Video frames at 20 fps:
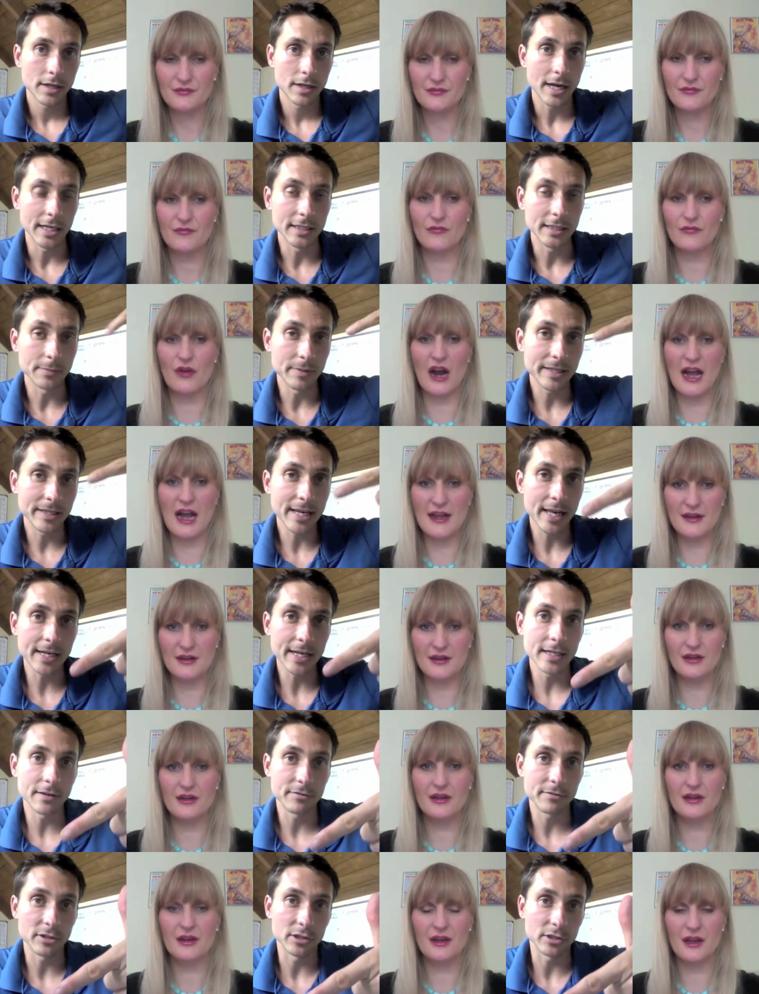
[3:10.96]
Speaker 1: at the right.
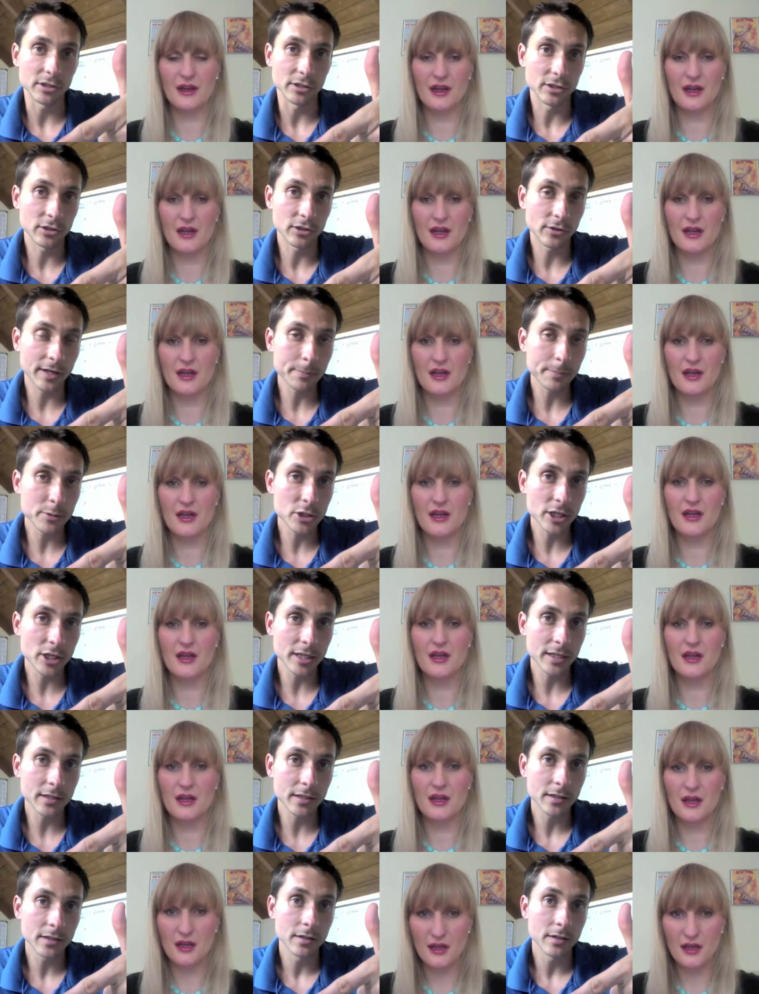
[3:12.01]
beginning of your
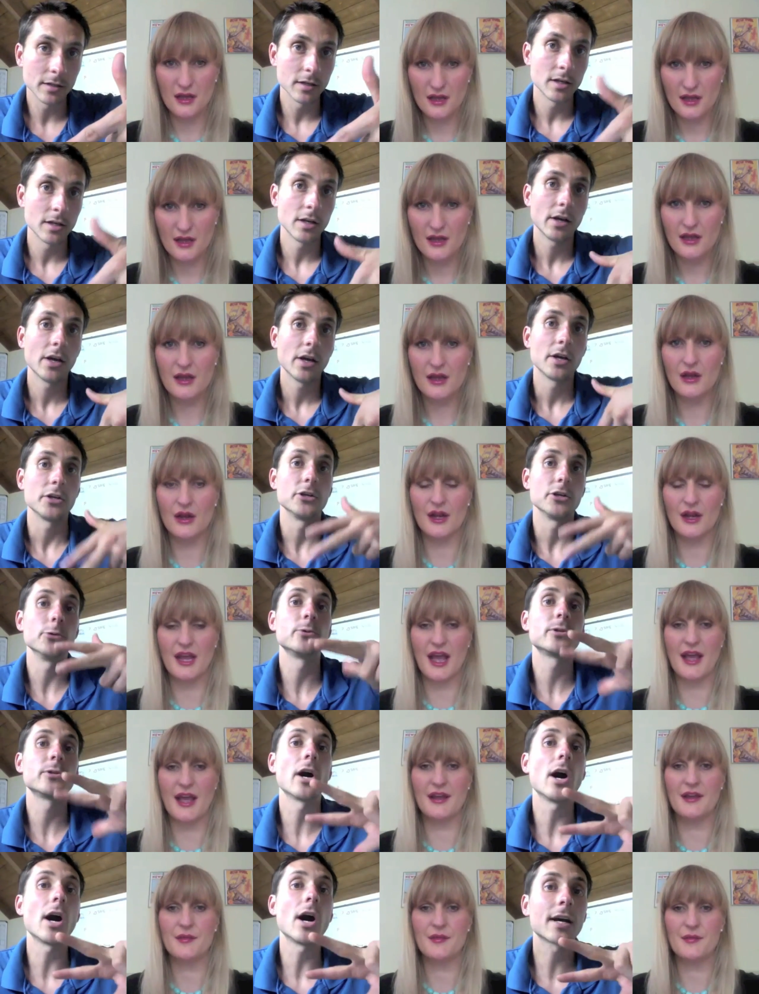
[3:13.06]
description. You
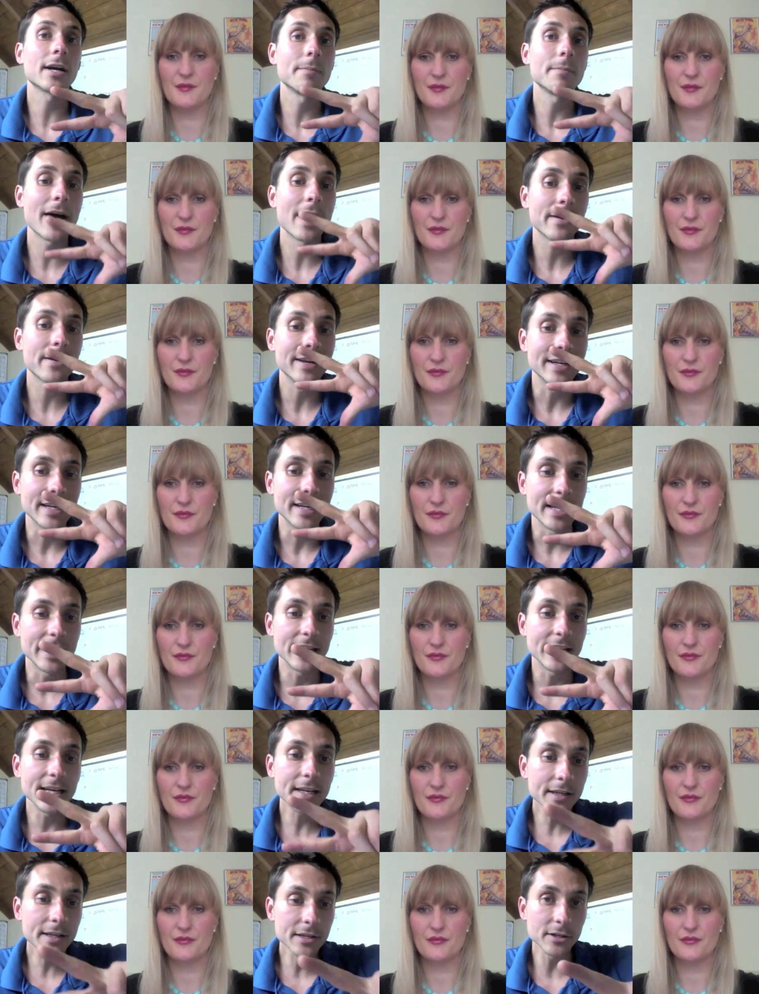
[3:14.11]
okay. talk about it
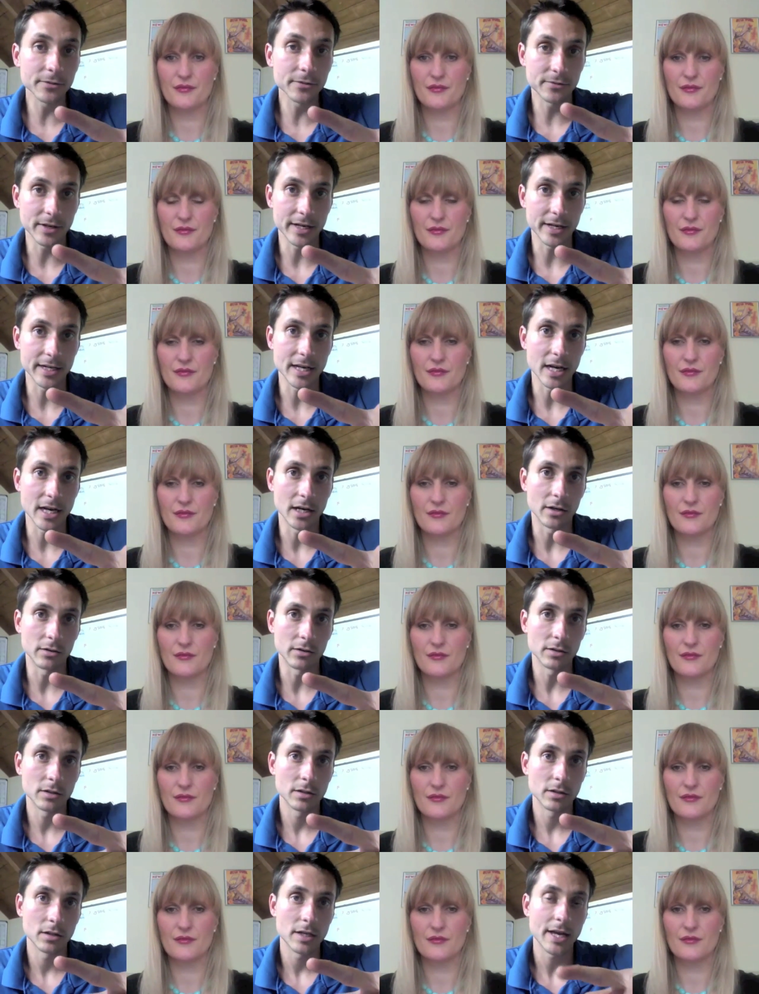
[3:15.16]
in your video,
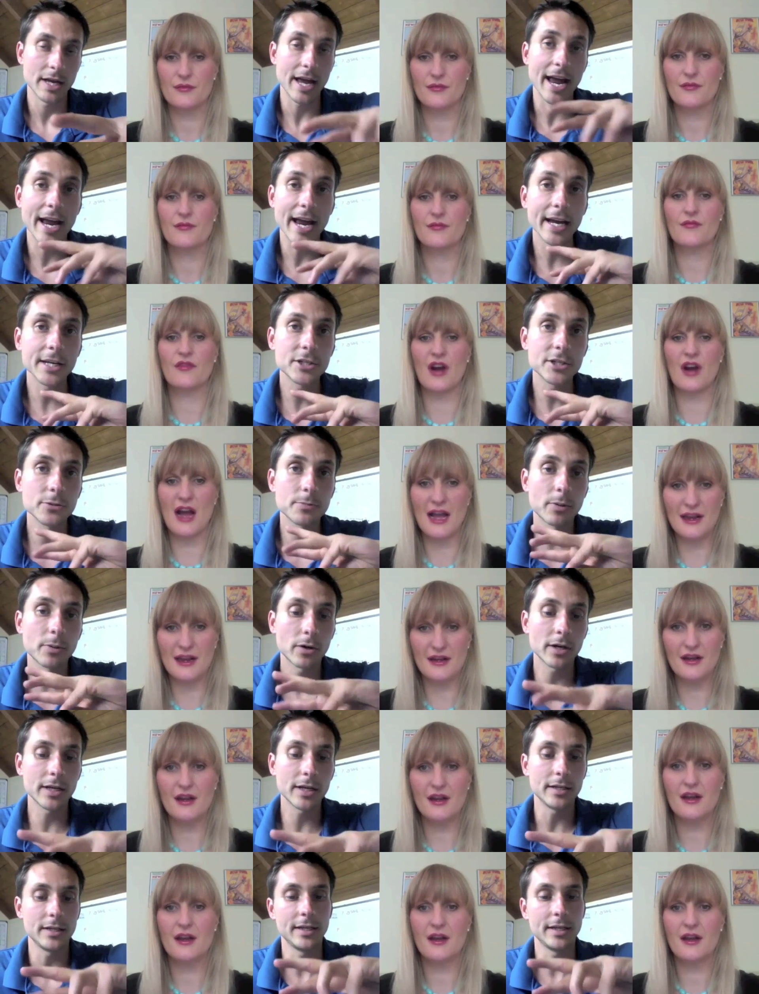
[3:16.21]
and right. you put
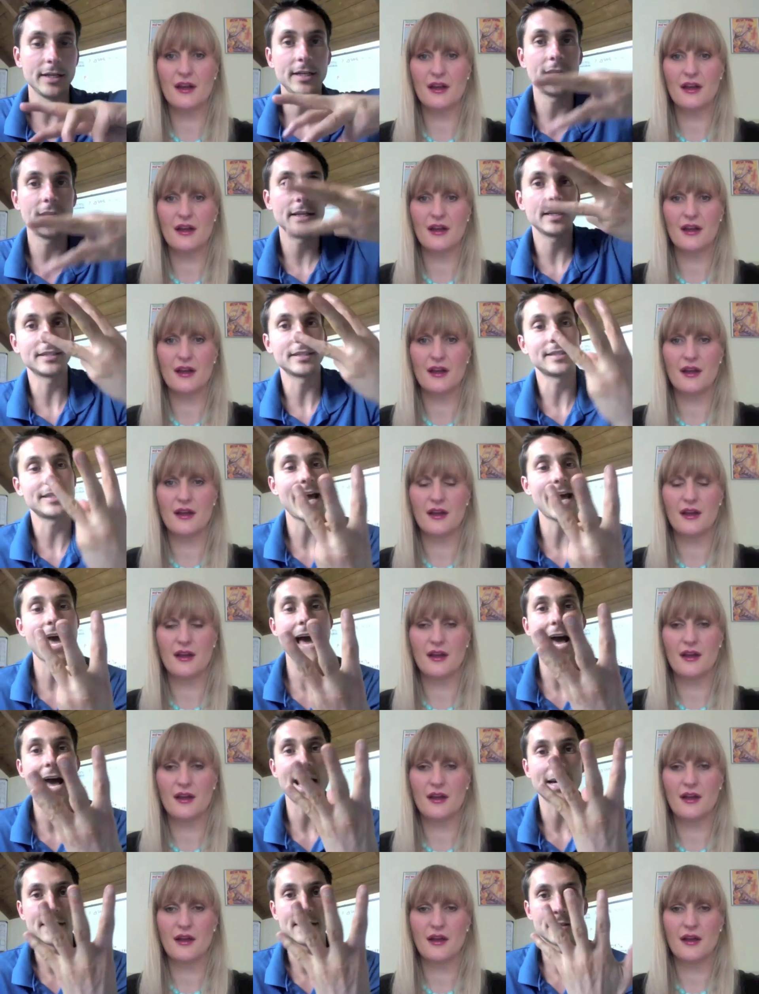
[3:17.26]
it in the
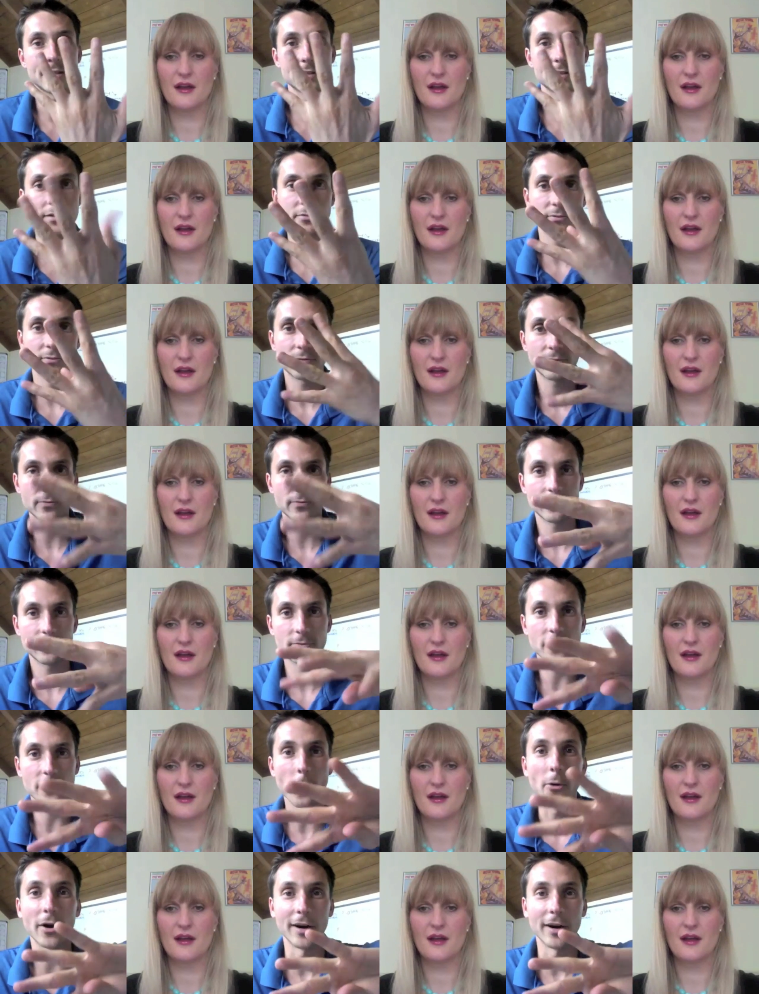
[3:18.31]
tags. That's
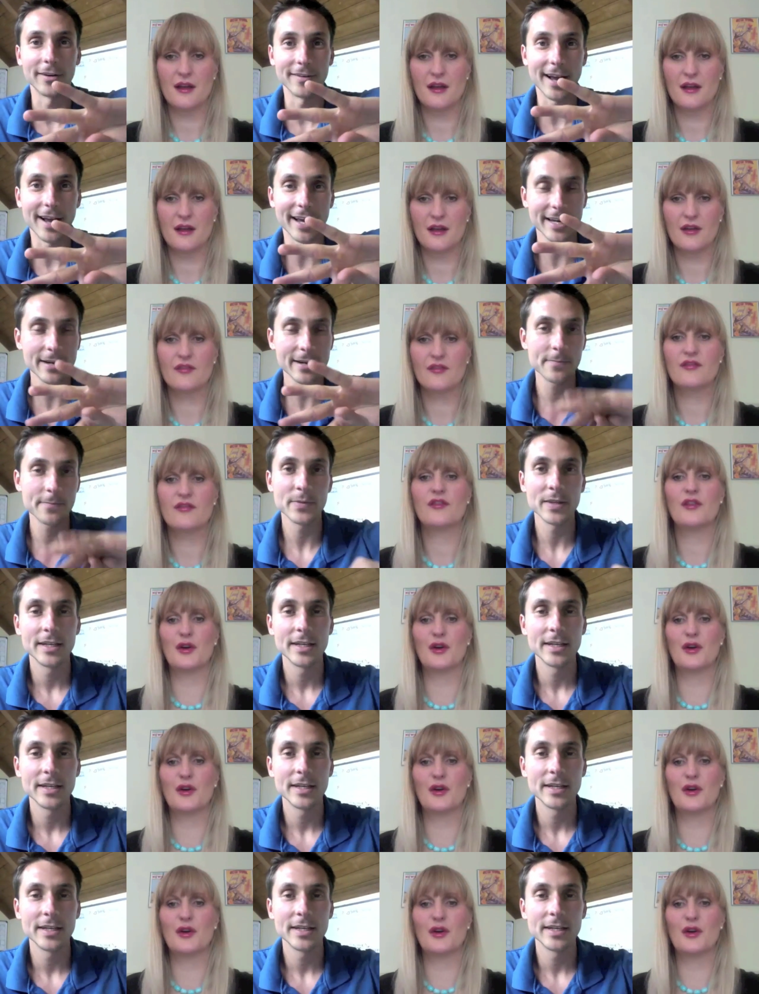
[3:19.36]
four, right?